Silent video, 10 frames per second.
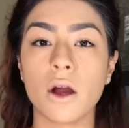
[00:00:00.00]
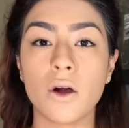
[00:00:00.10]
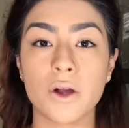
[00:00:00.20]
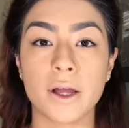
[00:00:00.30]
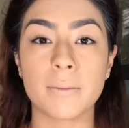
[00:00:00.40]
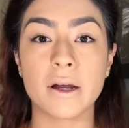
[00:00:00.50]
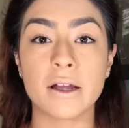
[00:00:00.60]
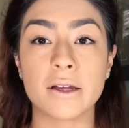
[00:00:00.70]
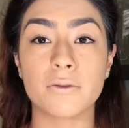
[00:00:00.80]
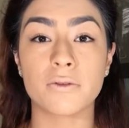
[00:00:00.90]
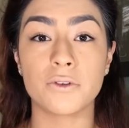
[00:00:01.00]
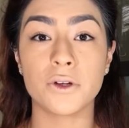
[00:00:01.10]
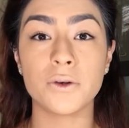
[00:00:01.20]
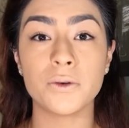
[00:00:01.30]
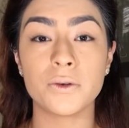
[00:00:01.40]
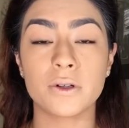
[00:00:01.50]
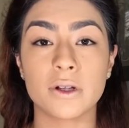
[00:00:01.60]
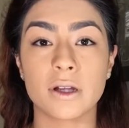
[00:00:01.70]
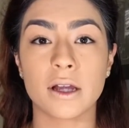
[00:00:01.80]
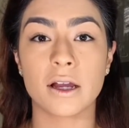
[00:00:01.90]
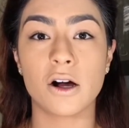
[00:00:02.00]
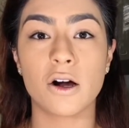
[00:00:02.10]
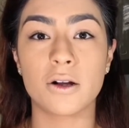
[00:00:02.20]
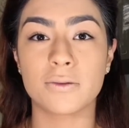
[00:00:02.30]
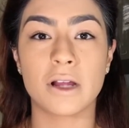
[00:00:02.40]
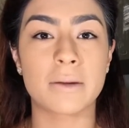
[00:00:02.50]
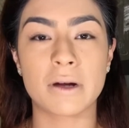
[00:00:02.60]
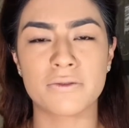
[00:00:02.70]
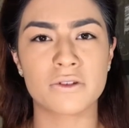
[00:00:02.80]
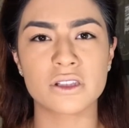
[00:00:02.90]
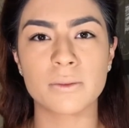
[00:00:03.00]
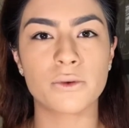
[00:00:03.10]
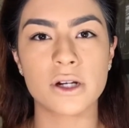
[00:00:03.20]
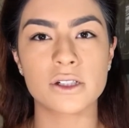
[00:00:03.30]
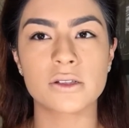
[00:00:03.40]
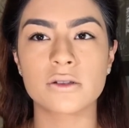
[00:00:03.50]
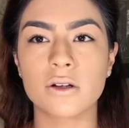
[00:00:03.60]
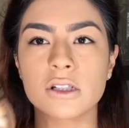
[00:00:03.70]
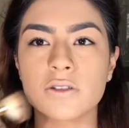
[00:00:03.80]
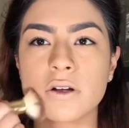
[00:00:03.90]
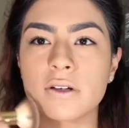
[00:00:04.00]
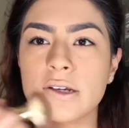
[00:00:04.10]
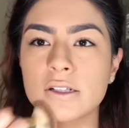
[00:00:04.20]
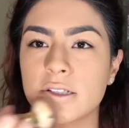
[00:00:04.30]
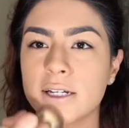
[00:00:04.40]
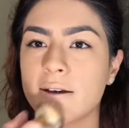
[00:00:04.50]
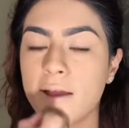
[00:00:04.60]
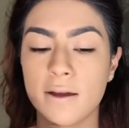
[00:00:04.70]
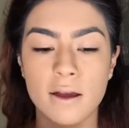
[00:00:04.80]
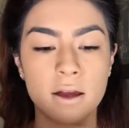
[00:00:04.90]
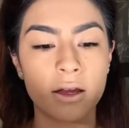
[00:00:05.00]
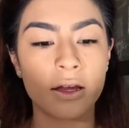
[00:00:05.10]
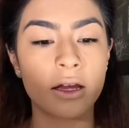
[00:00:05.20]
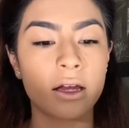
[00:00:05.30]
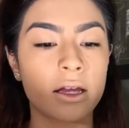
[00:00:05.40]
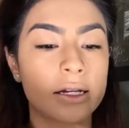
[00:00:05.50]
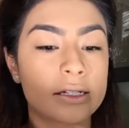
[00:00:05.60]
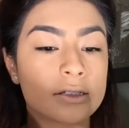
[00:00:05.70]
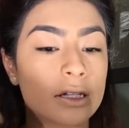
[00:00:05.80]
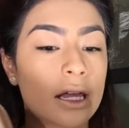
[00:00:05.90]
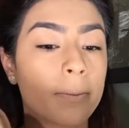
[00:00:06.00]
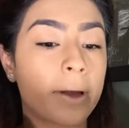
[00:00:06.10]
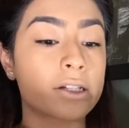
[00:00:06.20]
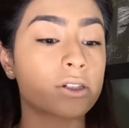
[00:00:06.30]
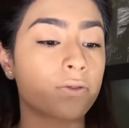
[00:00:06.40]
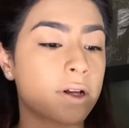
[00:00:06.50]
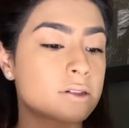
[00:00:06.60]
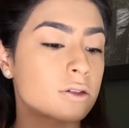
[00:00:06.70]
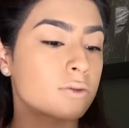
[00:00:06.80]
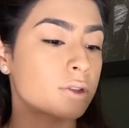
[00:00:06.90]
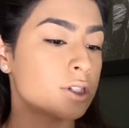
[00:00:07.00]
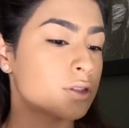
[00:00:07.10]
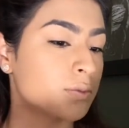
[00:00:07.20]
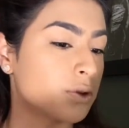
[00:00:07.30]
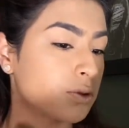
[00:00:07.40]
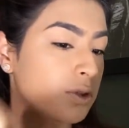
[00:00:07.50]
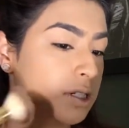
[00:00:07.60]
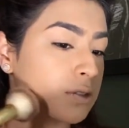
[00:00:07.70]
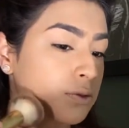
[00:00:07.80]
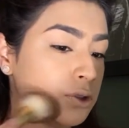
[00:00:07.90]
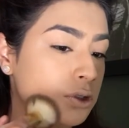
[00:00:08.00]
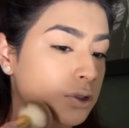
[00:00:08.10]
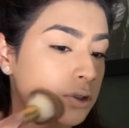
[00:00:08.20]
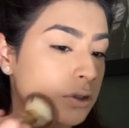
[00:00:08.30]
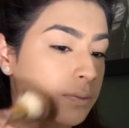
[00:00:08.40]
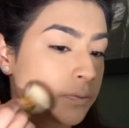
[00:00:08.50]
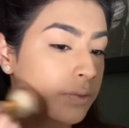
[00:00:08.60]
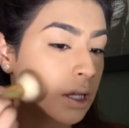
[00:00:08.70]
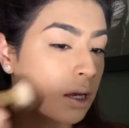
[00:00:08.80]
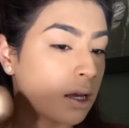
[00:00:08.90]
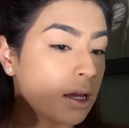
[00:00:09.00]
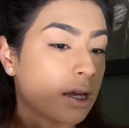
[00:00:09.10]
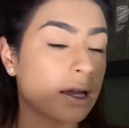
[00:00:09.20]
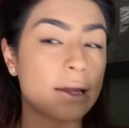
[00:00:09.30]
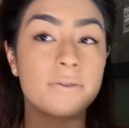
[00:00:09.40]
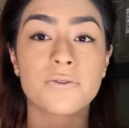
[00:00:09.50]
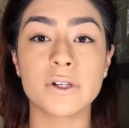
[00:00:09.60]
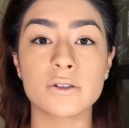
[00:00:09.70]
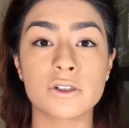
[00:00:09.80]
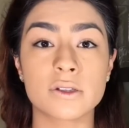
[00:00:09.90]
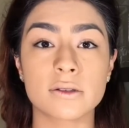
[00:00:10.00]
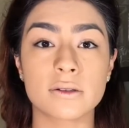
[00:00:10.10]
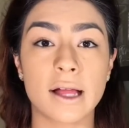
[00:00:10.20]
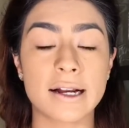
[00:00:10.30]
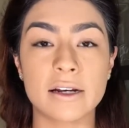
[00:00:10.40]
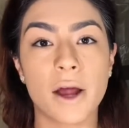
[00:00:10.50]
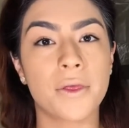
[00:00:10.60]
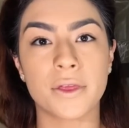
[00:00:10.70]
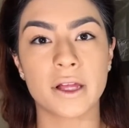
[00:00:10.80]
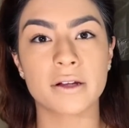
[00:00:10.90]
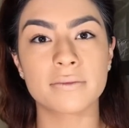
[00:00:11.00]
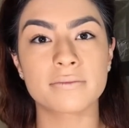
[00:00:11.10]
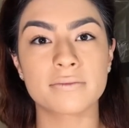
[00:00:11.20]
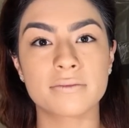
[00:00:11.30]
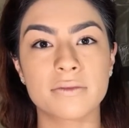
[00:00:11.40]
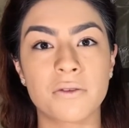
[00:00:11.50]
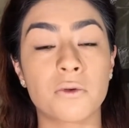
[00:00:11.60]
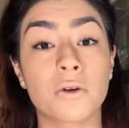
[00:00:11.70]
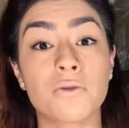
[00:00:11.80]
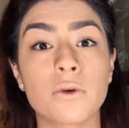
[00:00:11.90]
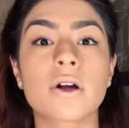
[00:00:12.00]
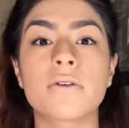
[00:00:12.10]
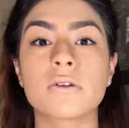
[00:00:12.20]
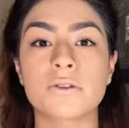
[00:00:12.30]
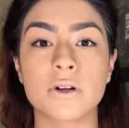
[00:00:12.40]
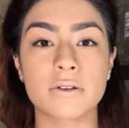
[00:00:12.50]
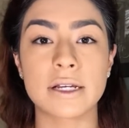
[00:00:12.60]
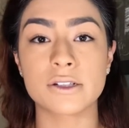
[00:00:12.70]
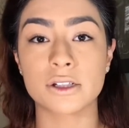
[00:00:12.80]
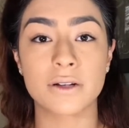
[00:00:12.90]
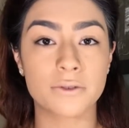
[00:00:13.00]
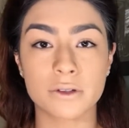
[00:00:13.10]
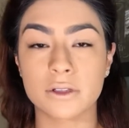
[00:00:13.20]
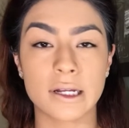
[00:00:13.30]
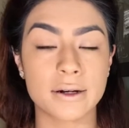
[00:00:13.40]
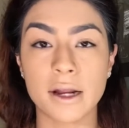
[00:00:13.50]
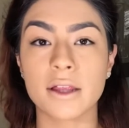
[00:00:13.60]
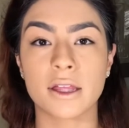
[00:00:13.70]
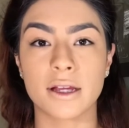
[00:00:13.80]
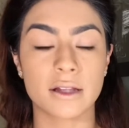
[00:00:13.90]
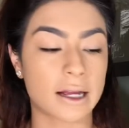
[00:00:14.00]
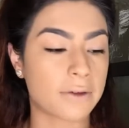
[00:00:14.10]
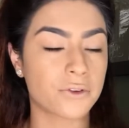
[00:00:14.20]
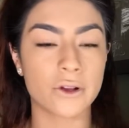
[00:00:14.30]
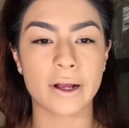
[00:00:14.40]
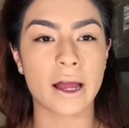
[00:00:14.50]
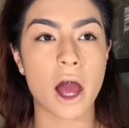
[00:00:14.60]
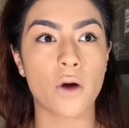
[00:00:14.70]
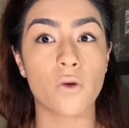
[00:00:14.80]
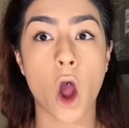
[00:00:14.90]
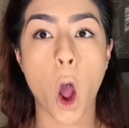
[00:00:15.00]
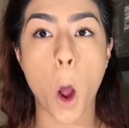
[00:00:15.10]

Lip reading: Okay, my review on like my first impressions on this foundation is it makes your face look really smooth, that's for sure. It feels like nothing. For a full coverage foundation, it feels like nothing. Like, I feel like I have